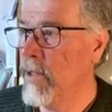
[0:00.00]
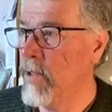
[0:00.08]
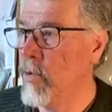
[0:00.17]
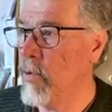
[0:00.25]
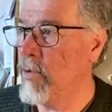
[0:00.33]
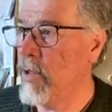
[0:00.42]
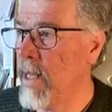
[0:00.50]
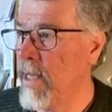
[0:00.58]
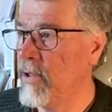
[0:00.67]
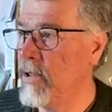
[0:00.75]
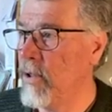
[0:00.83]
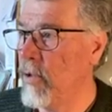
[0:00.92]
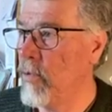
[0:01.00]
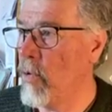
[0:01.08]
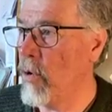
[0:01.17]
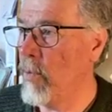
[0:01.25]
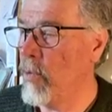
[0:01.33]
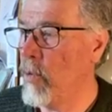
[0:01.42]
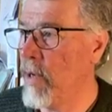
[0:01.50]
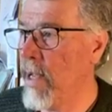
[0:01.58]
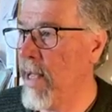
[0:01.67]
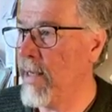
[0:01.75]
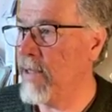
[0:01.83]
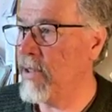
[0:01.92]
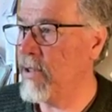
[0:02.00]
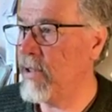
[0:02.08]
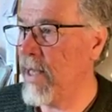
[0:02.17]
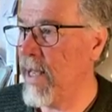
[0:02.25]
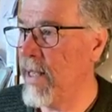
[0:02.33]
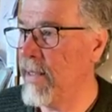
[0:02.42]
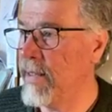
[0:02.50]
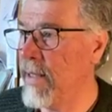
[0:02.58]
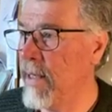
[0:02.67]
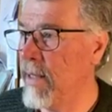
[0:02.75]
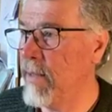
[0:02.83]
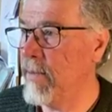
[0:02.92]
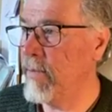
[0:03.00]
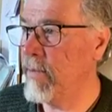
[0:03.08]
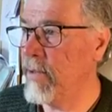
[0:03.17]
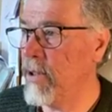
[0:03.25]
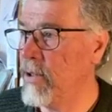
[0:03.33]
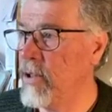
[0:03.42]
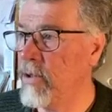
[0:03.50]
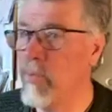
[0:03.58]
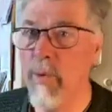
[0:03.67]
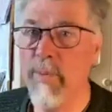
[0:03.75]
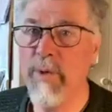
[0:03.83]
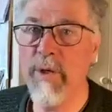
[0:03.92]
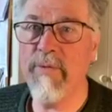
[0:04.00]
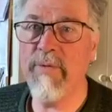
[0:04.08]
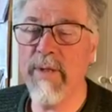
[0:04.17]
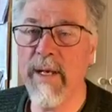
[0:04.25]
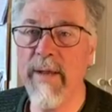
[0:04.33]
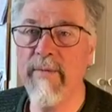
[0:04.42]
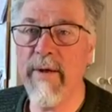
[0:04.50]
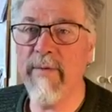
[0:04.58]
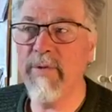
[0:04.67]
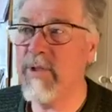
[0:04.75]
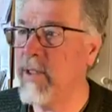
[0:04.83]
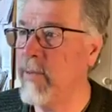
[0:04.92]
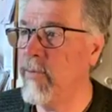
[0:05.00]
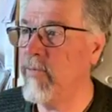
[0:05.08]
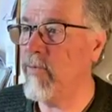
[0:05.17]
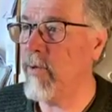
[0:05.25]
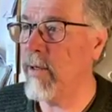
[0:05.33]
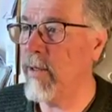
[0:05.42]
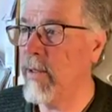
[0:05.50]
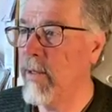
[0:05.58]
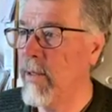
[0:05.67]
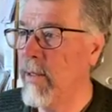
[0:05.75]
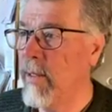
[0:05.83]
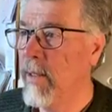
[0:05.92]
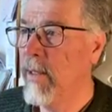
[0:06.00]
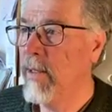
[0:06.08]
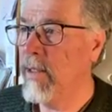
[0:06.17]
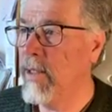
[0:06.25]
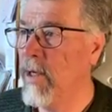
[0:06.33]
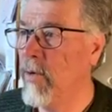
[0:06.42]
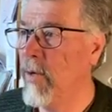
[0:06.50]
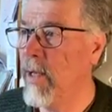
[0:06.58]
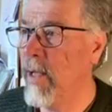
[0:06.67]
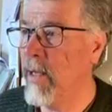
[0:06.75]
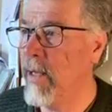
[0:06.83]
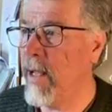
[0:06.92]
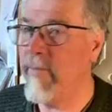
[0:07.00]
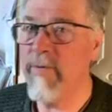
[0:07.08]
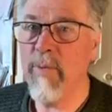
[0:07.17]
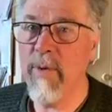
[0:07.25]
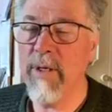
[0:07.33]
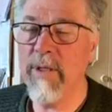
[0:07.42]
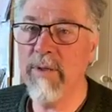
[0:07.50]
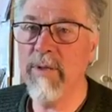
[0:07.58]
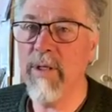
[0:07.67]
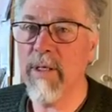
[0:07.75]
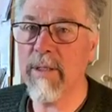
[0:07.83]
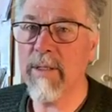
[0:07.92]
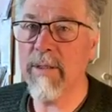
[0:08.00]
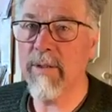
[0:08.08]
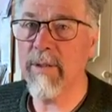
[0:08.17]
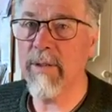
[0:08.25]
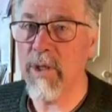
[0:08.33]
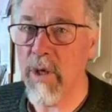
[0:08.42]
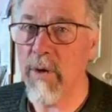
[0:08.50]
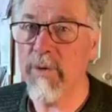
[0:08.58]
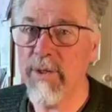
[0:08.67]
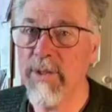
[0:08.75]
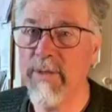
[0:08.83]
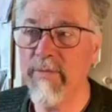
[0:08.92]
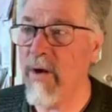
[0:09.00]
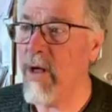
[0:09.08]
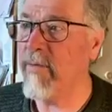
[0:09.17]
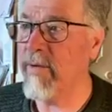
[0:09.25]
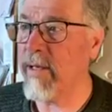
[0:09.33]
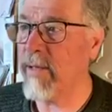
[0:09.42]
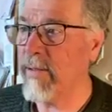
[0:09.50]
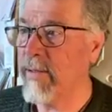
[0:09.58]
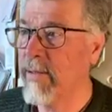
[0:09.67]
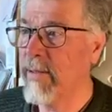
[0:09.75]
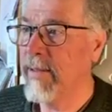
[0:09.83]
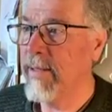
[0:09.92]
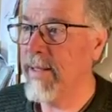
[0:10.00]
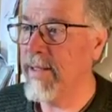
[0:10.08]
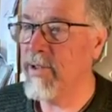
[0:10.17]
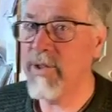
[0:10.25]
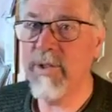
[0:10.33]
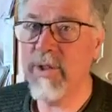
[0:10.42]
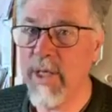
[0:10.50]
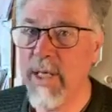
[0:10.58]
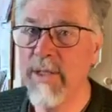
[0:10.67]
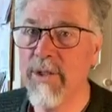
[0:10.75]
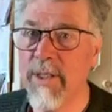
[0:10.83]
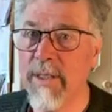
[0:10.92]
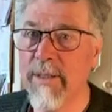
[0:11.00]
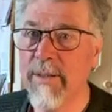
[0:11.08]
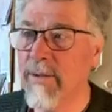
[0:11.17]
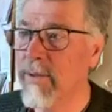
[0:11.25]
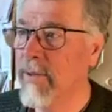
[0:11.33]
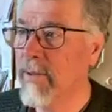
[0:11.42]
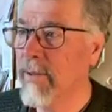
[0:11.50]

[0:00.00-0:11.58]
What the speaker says: northern lights here, Aurora Borealis, and they're just more beautiful than I've ever seen before. You know, everywhere you look, the earth is evolving. It's changing